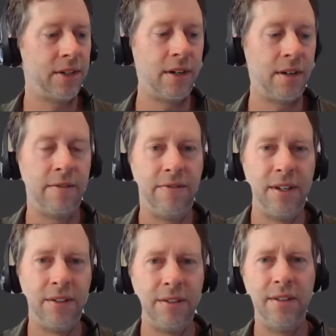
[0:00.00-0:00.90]
Our
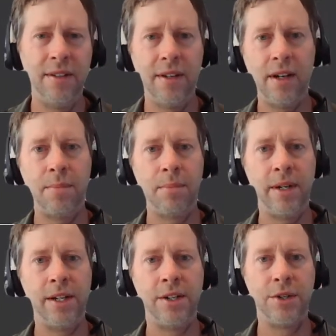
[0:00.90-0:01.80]
field
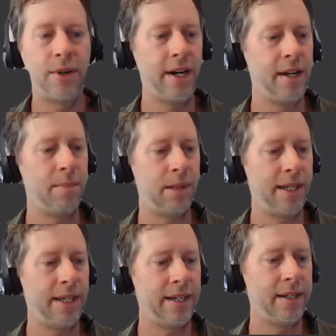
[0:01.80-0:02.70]
operator training
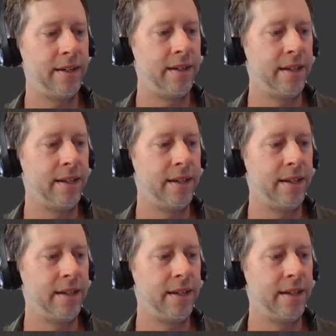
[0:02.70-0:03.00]
plan